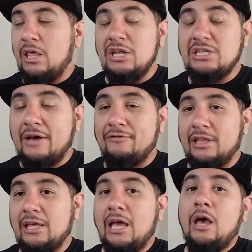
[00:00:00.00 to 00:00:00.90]

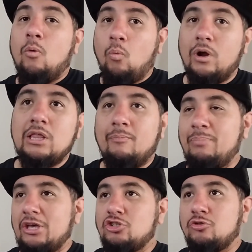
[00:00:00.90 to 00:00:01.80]
definitely one of the
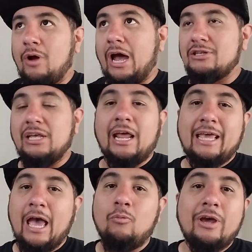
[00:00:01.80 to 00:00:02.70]
best tracks, and I
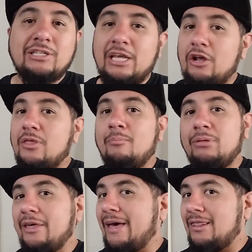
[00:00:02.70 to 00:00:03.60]
can't wait to hear them
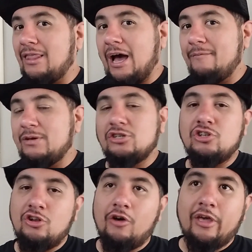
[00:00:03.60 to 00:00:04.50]
play that live, because
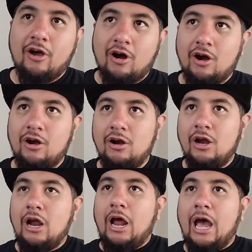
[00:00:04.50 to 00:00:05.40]
they are,
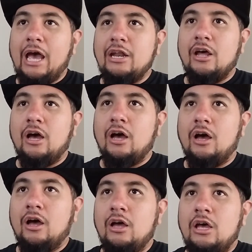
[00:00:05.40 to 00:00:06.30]

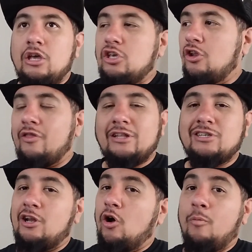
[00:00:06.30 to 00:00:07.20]
and you know that's
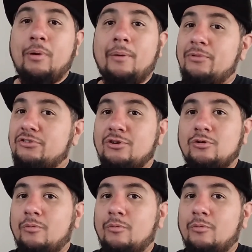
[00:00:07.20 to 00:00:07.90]
going to open up the circle